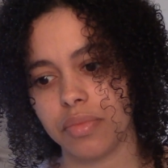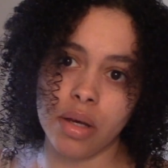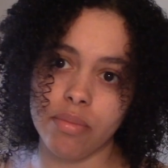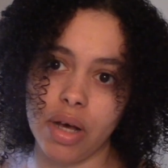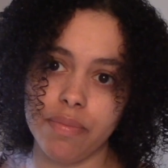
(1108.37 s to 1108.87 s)

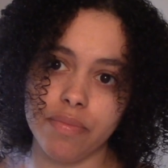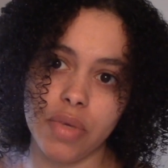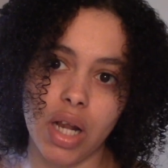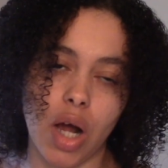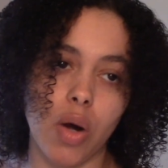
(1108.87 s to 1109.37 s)
But,
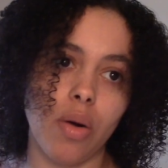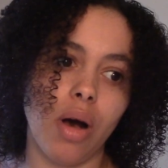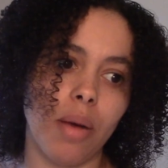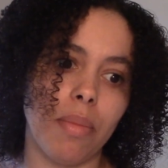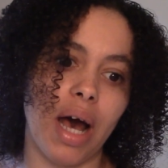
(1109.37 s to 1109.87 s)
you know,
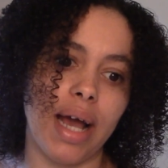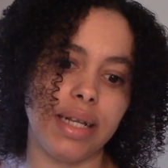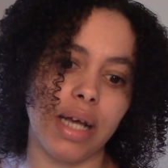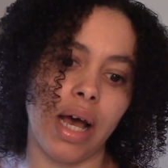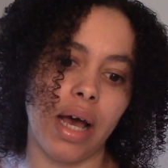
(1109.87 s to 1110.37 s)
my
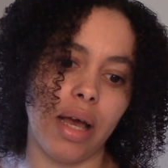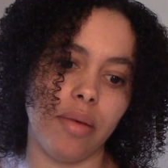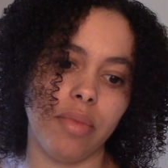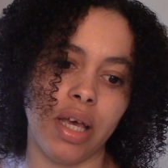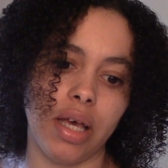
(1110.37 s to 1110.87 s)

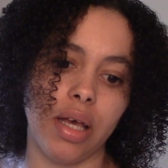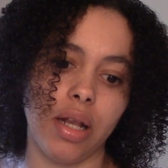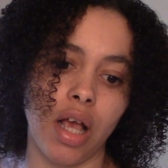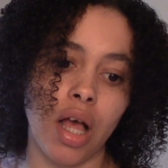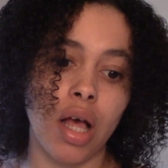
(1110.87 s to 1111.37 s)
time
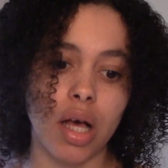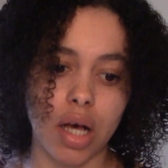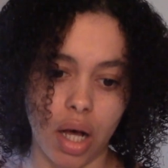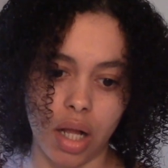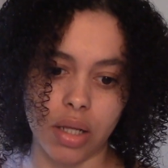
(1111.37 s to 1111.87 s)
in
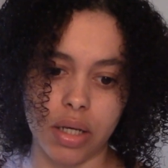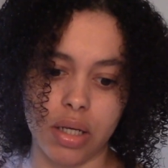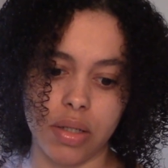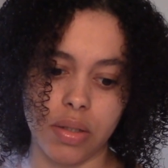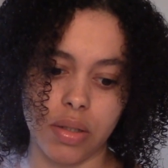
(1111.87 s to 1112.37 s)

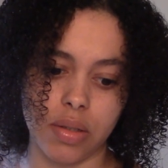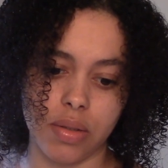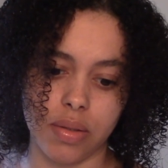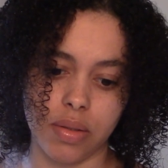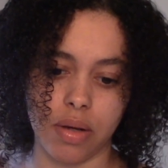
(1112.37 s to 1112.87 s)
college,
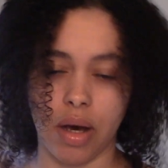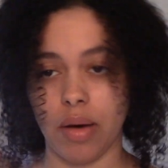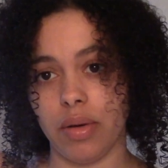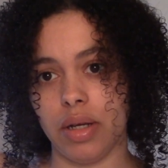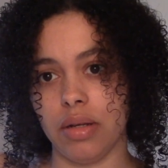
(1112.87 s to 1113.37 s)
I
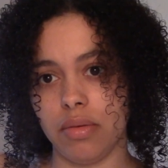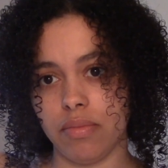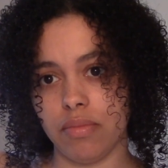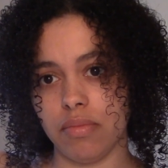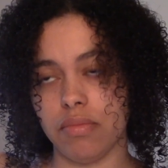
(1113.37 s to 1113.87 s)
would
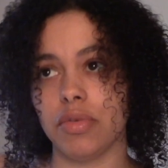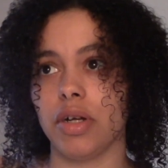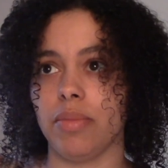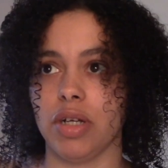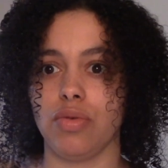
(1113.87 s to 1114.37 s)

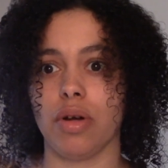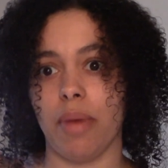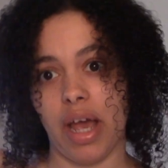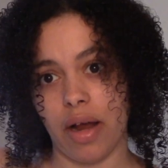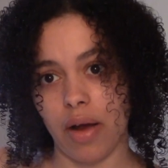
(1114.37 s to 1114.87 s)
pretty much wear
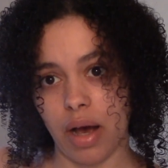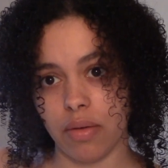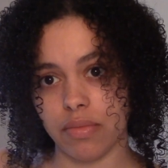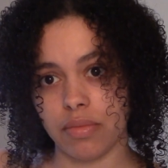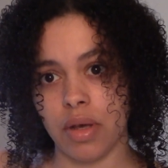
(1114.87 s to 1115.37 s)
my hair
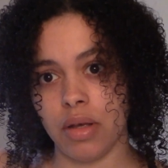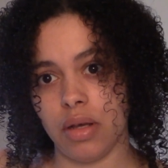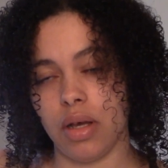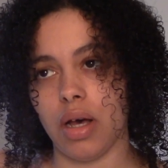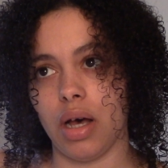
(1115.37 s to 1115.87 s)
out.
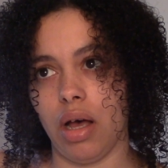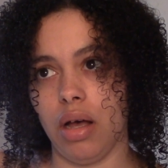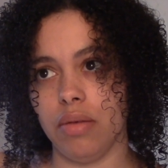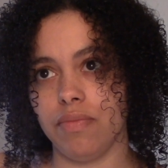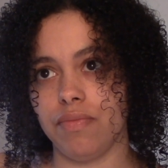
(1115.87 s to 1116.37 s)

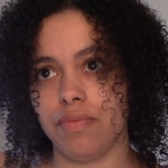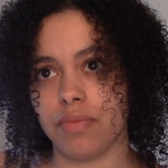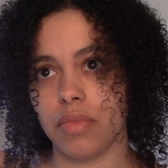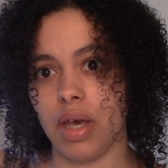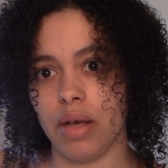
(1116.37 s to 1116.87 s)

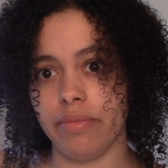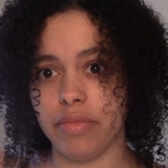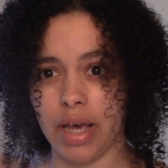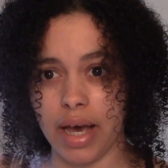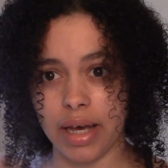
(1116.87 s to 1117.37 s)
And,
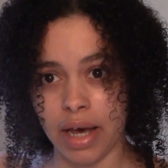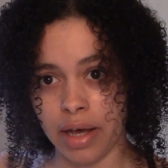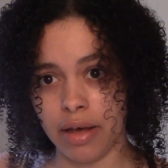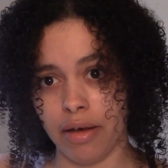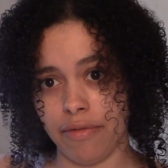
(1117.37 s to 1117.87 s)
yeah, I
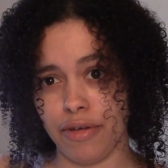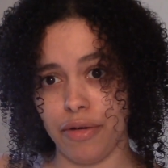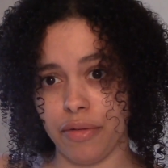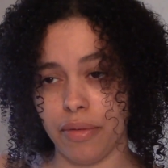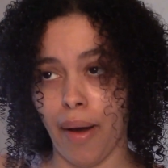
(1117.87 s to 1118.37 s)
got a
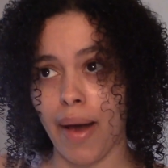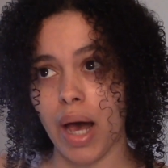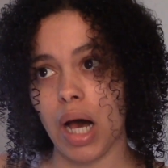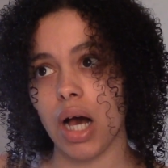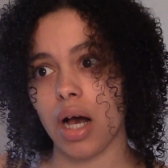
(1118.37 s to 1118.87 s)
few
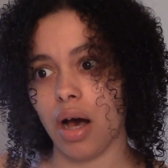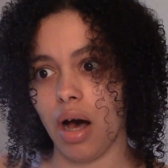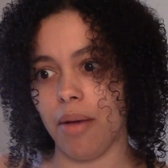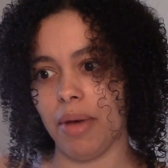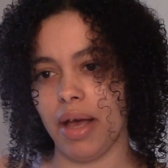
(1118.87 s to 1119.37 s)

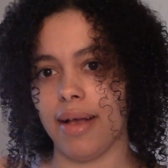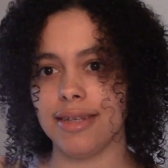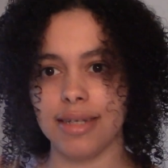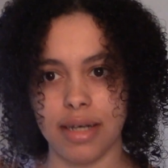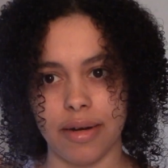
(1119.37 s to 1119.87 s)

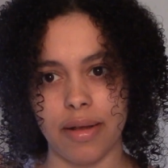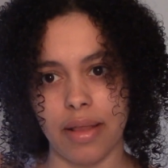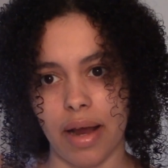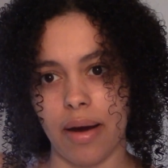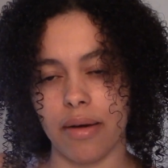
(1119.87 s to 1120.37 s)
comments here and
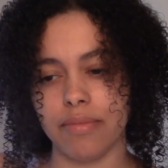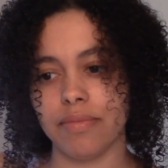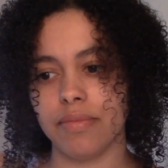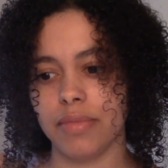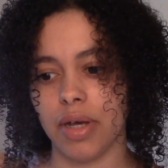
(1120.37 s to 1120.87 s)
there,
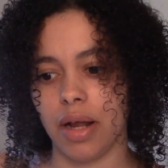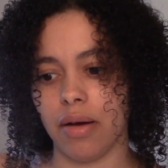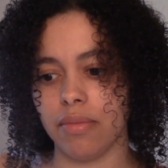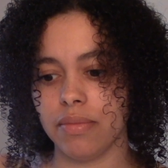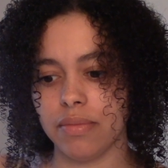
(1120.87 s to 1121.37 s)
you know.